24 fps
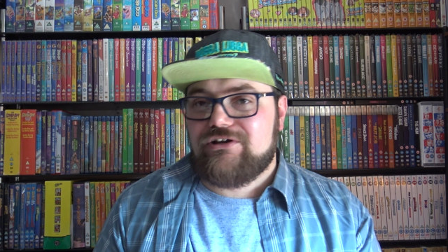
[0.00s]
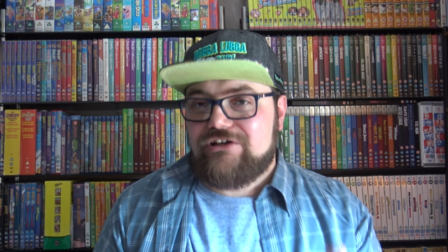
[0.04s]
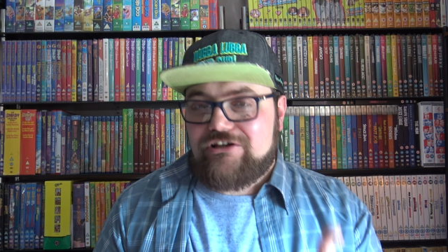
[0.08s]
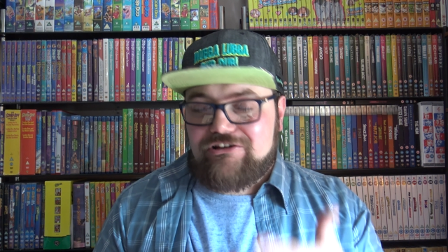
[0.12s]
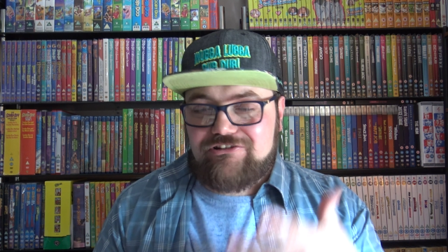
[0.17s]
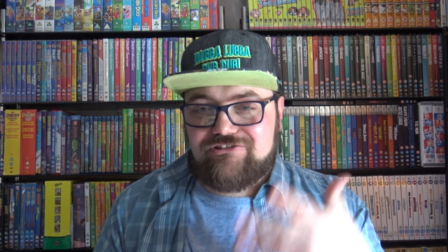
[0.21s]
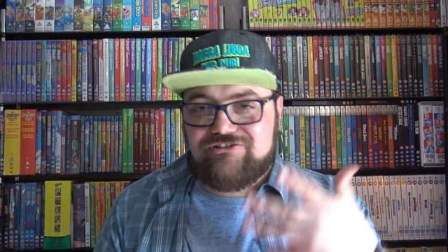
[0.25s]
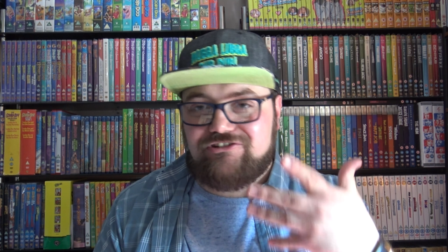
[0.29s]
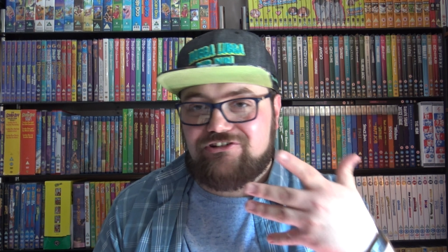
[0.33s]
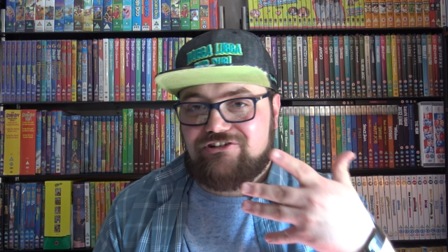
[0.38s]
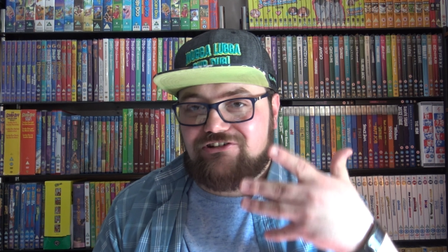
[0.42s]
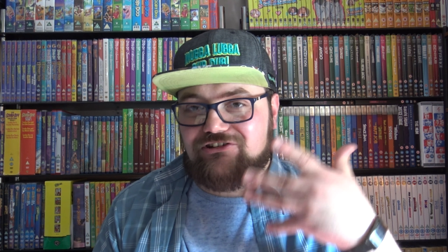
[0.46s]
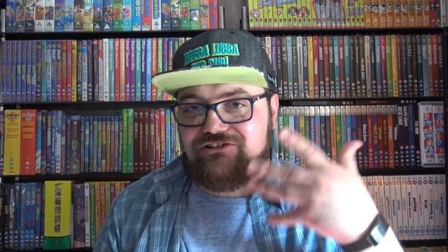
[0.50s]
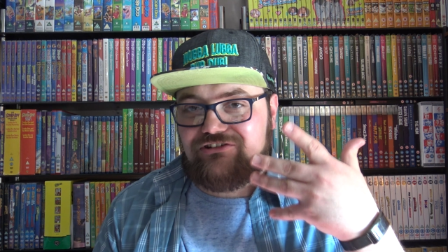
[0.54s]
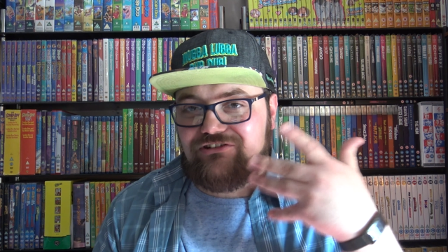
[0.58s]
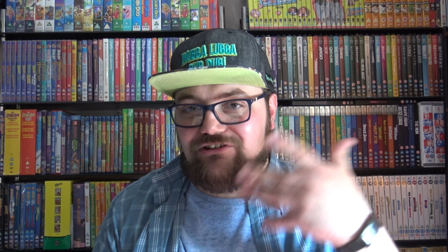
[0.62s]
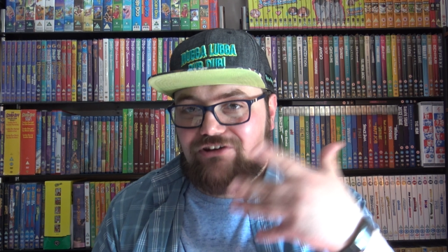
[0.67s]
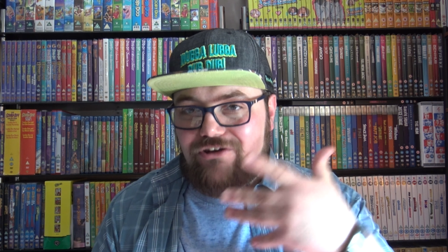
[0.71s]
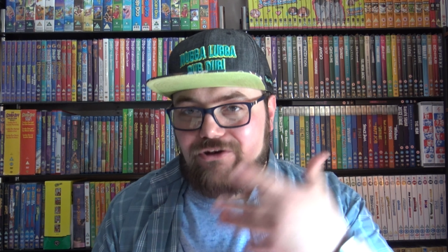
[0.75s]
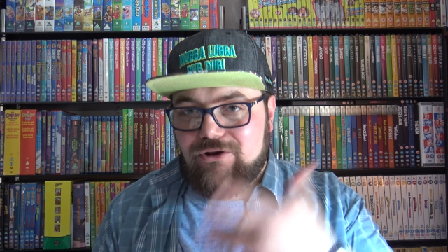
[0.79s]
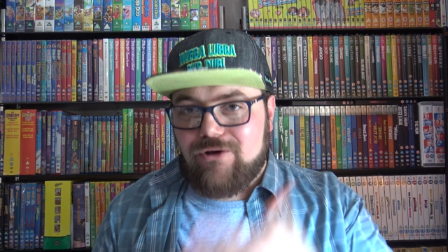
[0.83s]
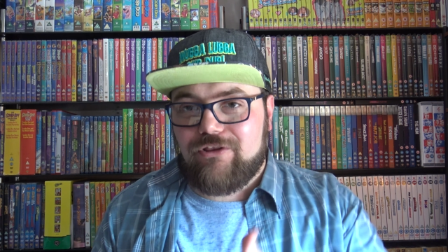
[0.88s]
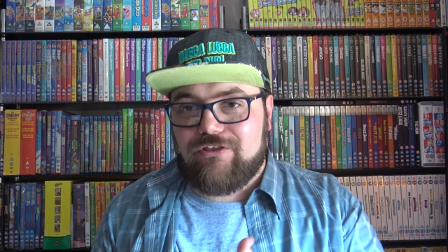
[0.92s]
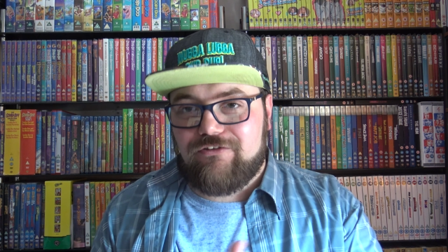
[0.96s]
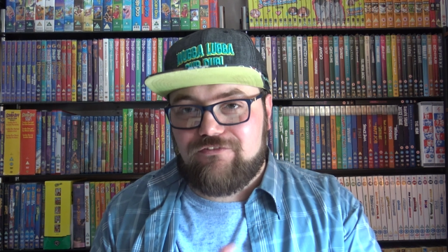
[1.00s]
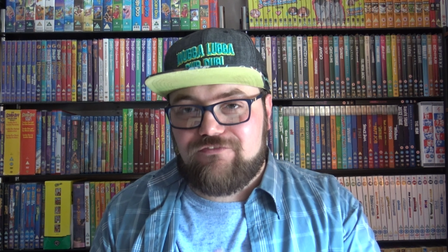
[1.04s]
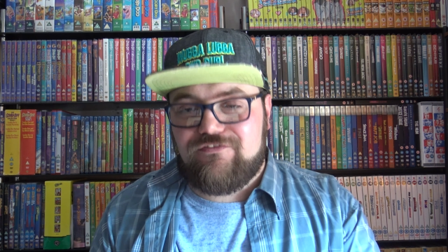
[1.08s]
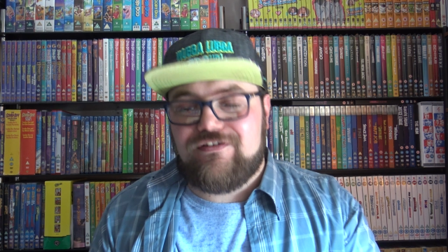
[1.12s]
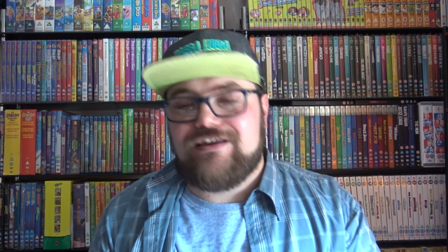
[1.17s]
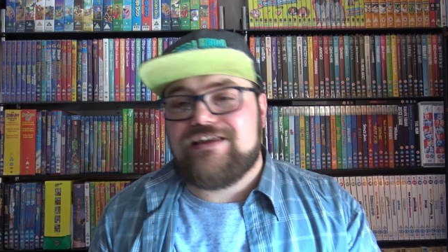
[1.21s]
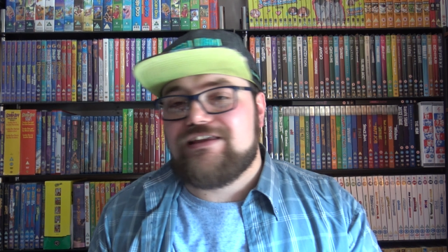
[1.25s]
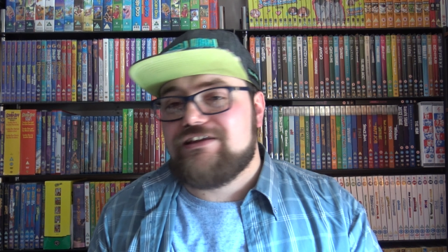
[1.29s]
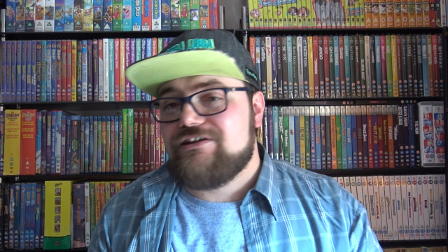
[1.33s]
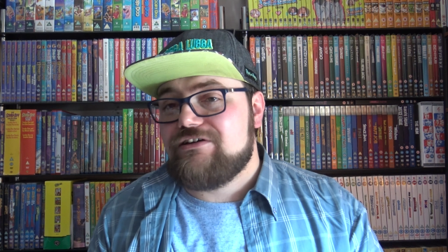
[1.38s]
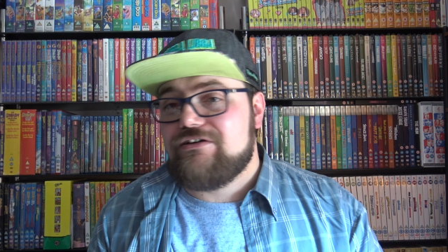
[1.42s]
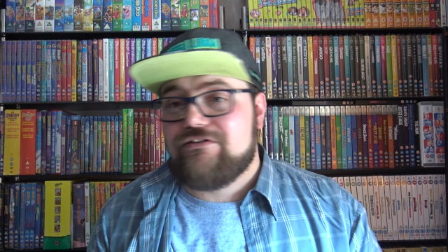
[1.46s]
It's just not a
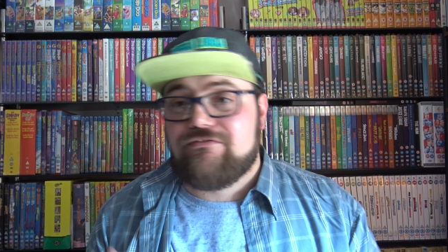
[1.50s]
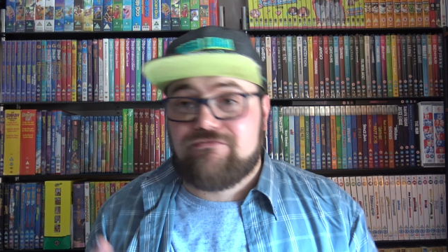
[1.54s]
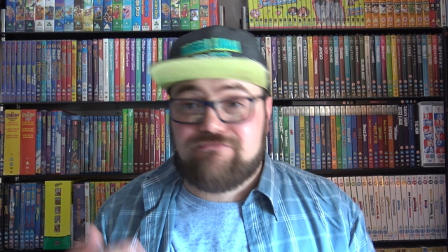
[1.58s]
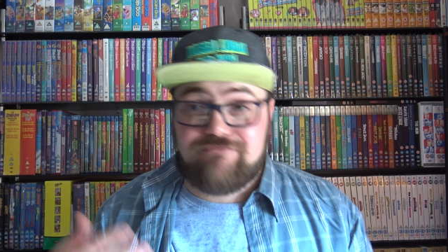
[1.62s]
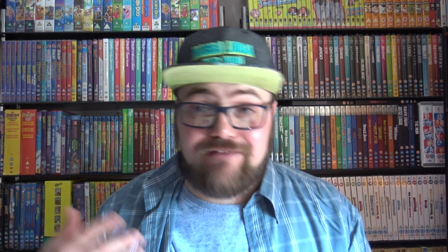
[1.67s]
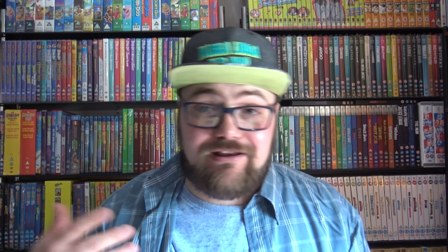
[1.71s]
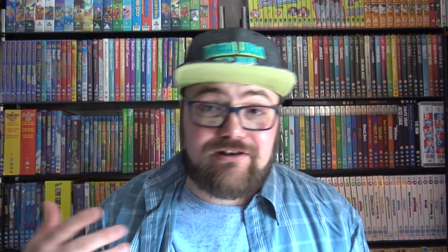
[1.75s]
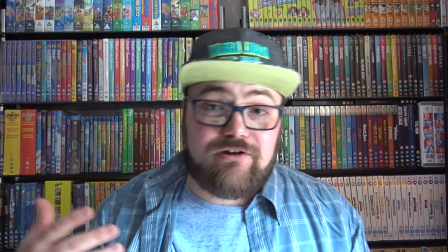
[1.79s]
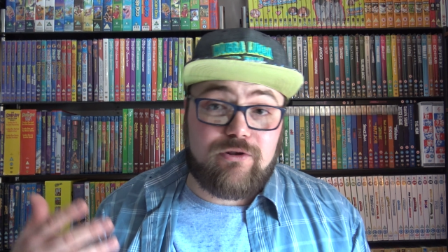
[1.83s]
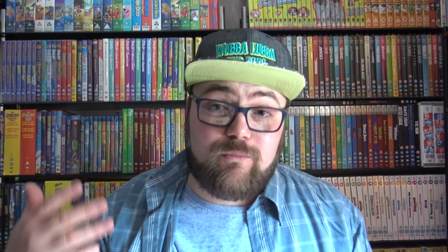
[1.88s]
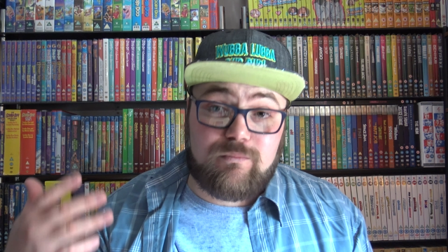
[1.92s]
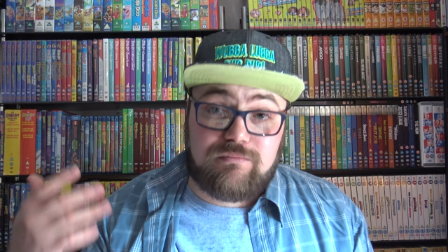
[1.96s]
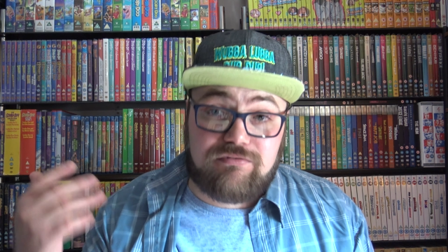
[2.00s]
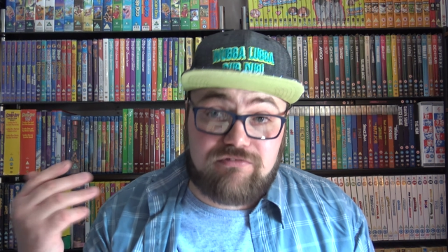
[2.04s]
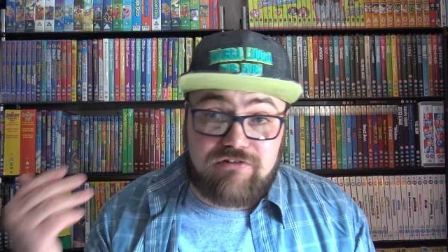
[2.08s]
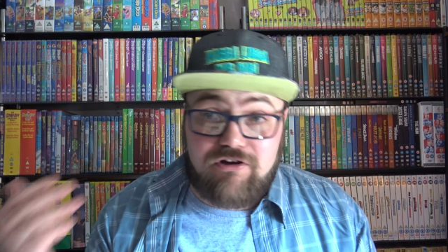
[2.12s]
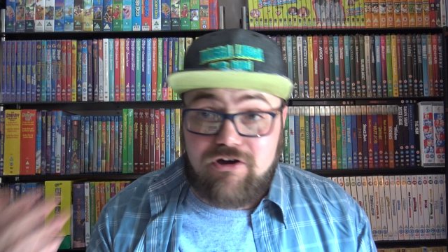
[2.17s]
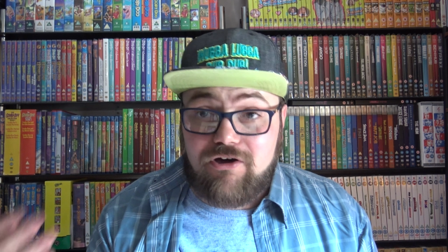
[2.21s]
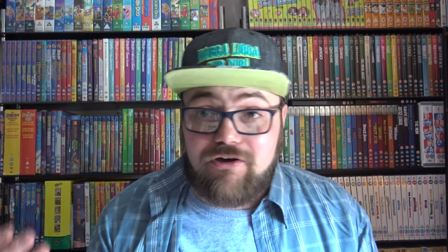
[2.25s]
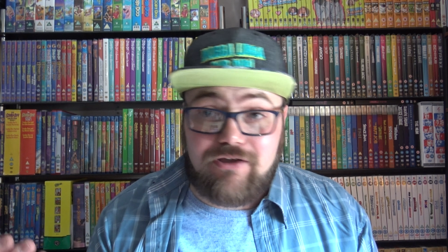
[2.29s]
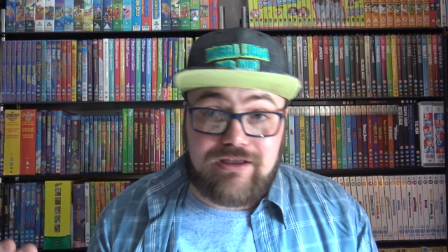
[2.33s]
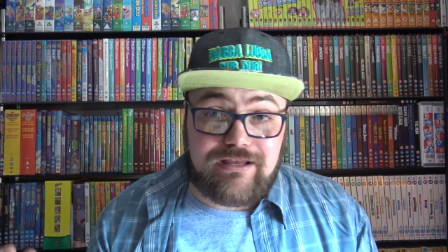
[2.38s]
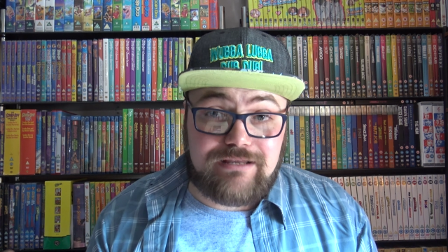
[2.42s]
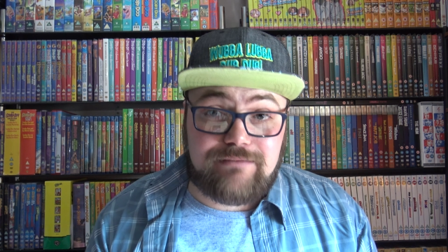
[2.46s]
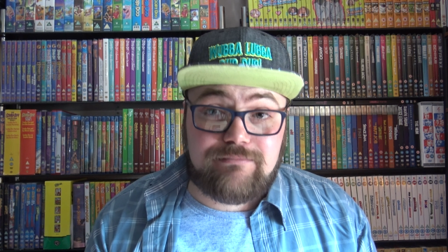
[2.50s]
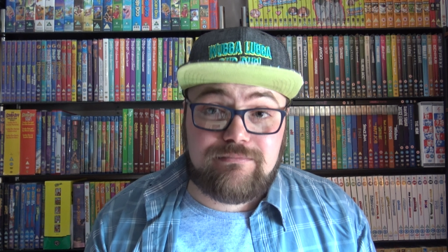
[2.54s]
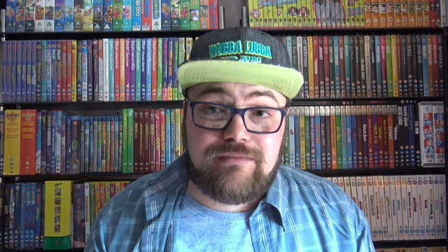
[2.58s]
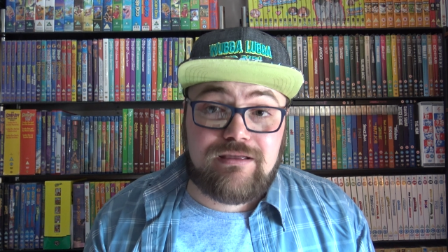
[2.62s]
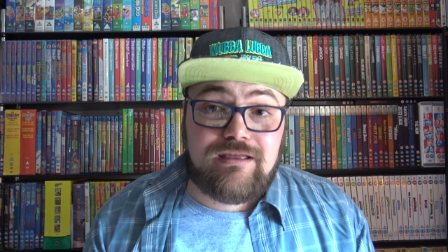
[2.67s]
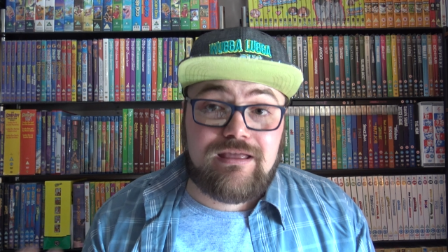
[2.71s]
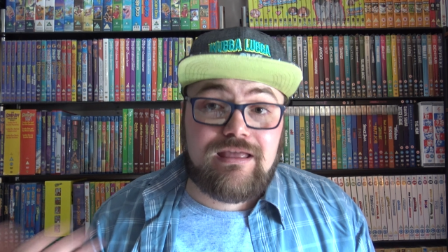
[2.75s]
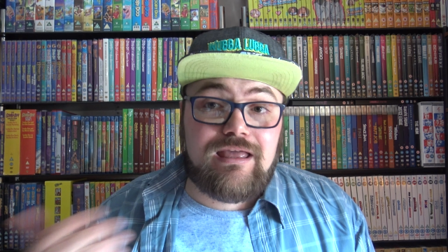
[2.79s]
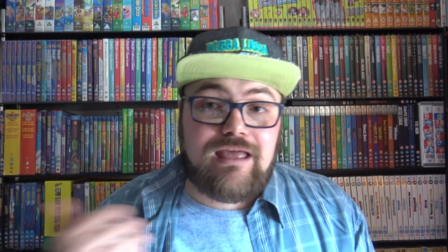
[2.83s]
thing. You can rent on Prime,